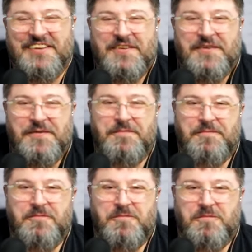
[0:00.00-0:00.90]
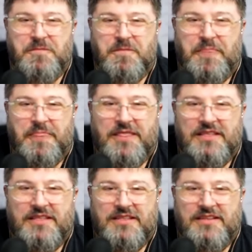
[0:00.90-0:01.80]

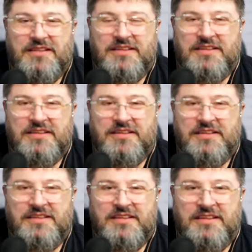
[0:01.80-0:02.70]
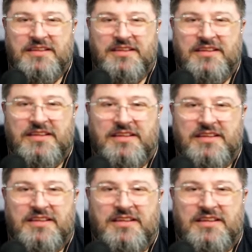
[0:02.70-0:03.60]

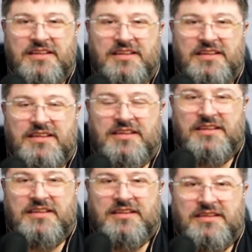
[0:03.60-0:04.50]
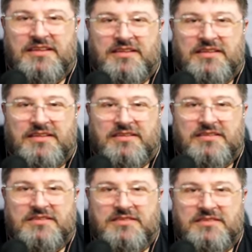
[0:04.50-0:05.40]

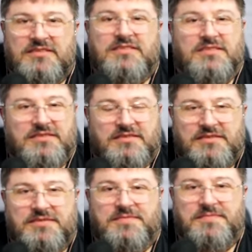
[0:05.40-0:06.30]
No words are spoken by the person on screen.